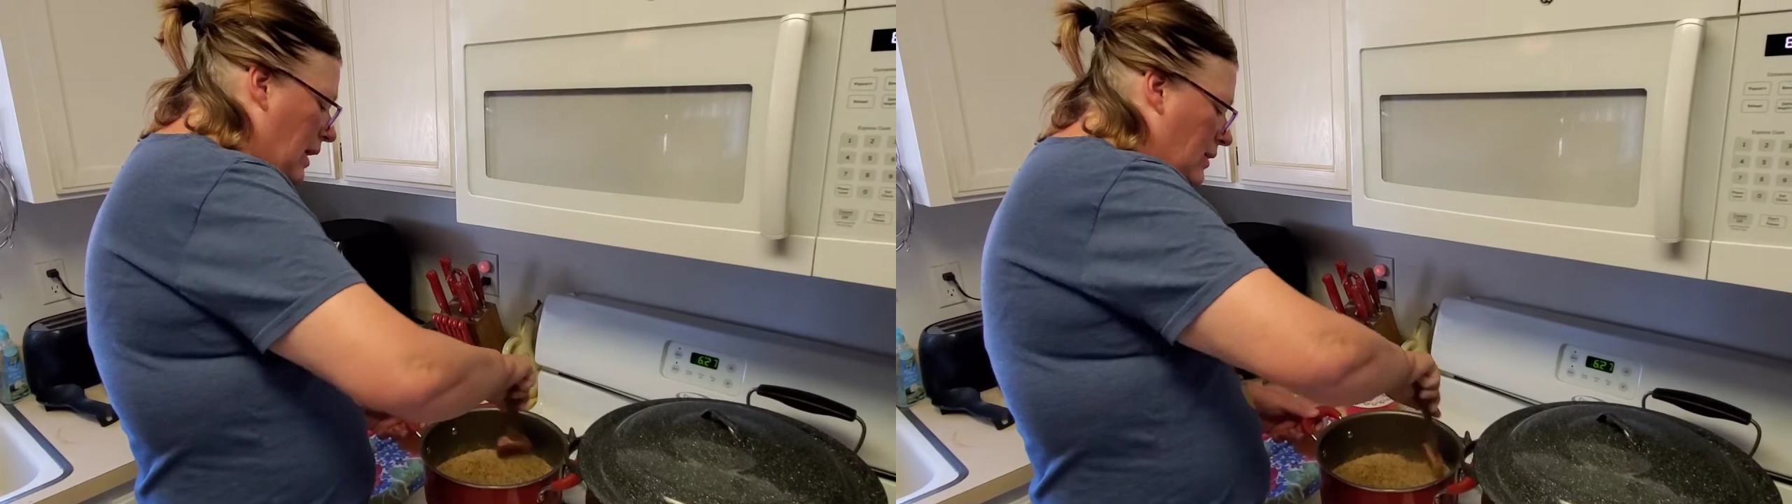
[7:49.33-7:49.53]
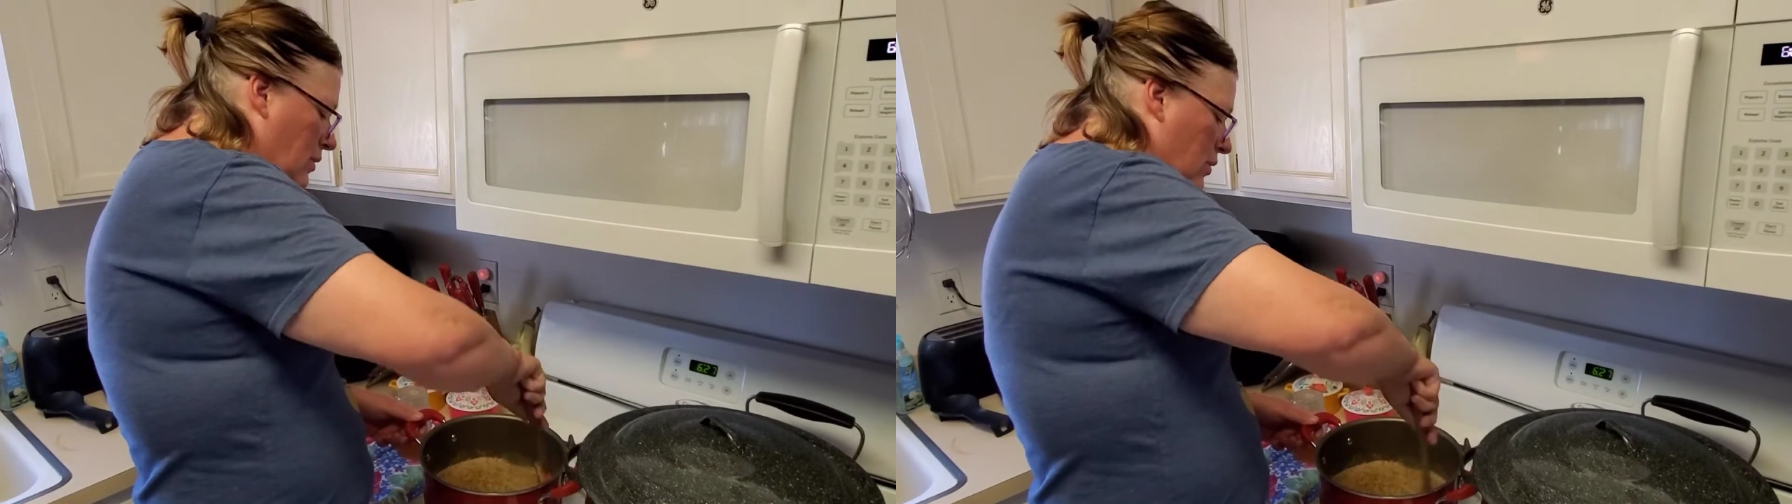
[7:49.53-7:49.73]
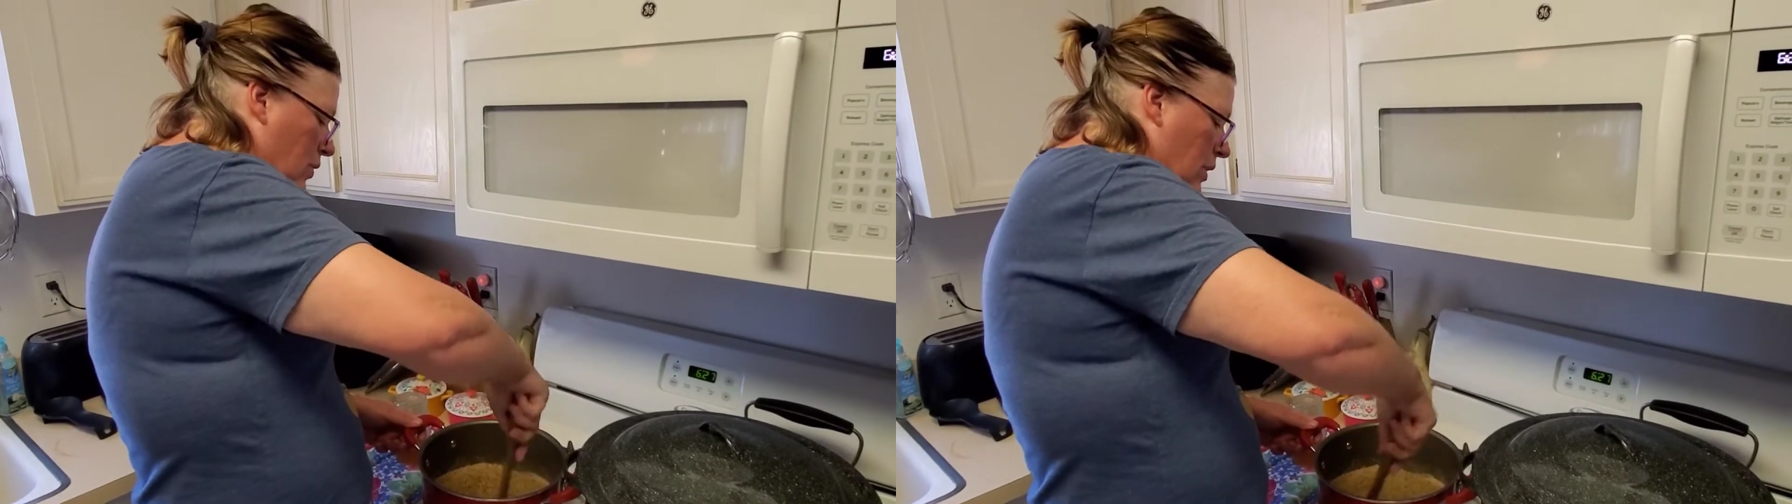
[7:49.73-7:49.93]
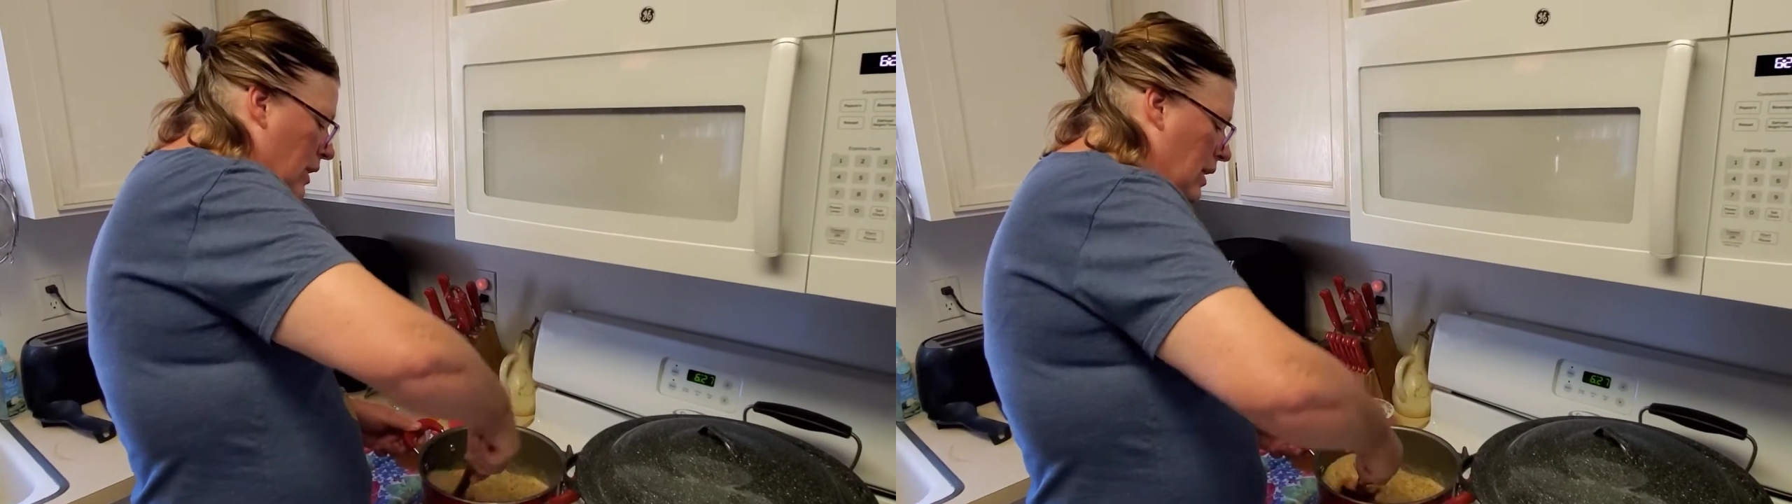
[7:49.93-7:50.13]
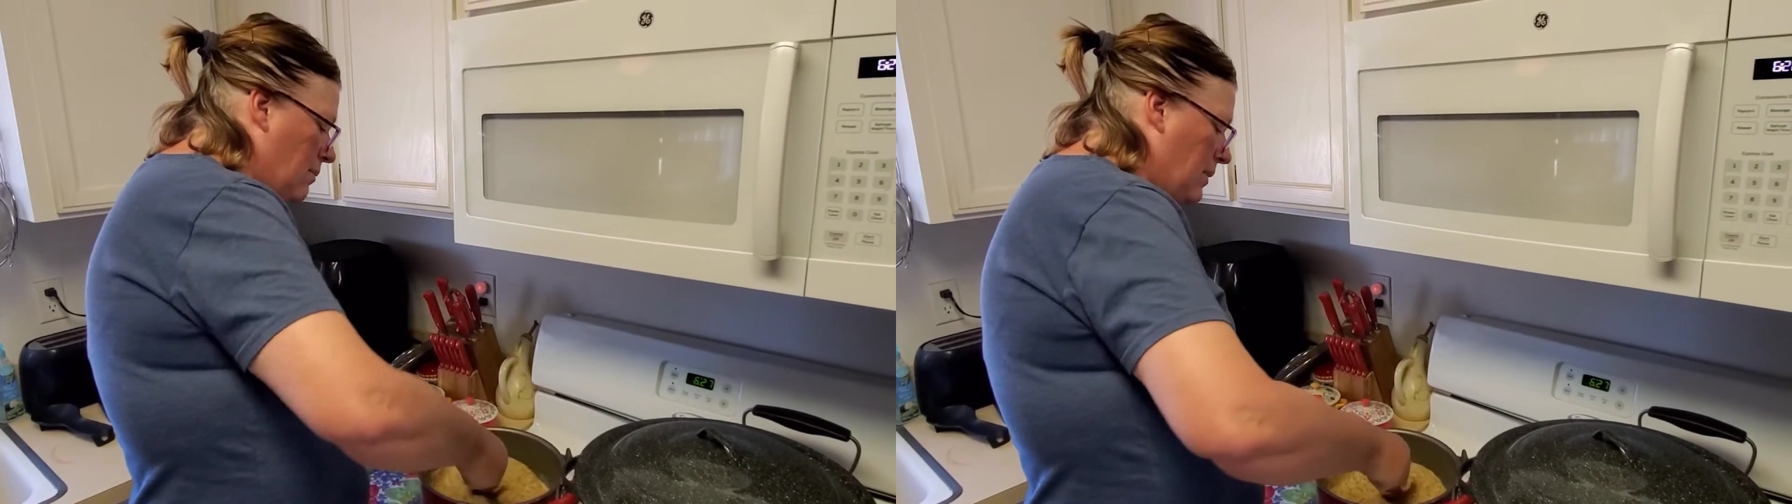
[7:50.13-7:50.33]
and stir it
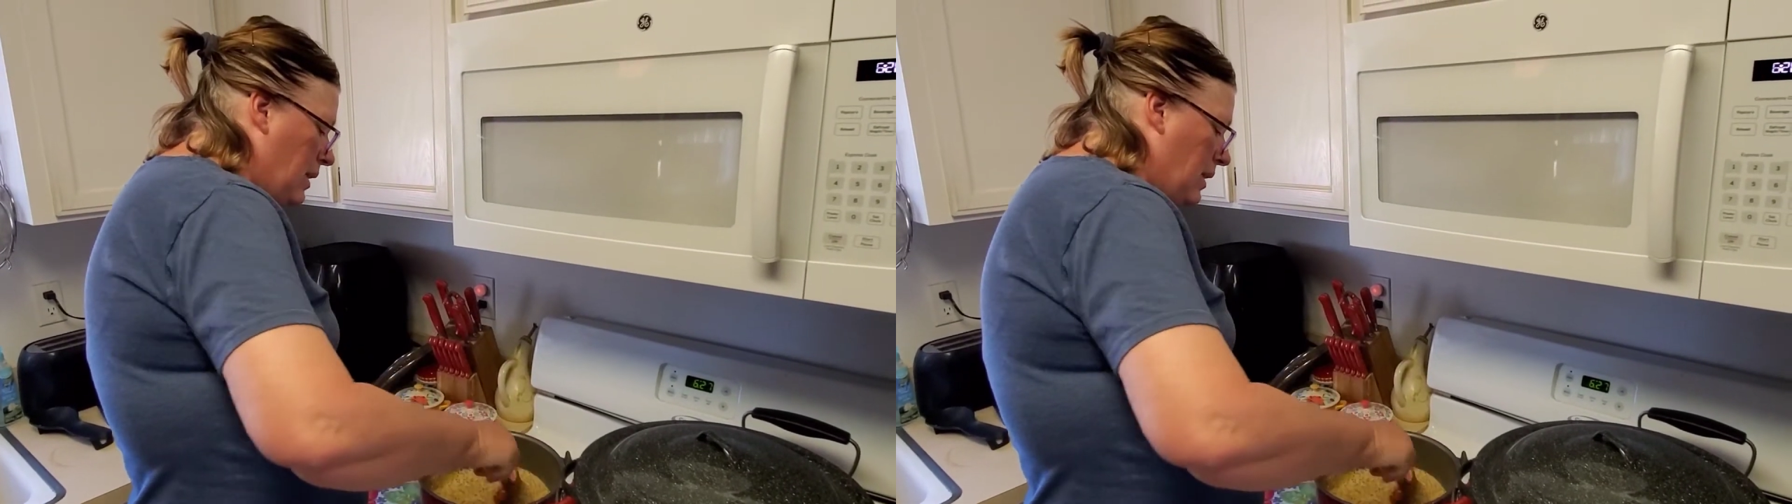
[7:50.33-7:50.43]
up,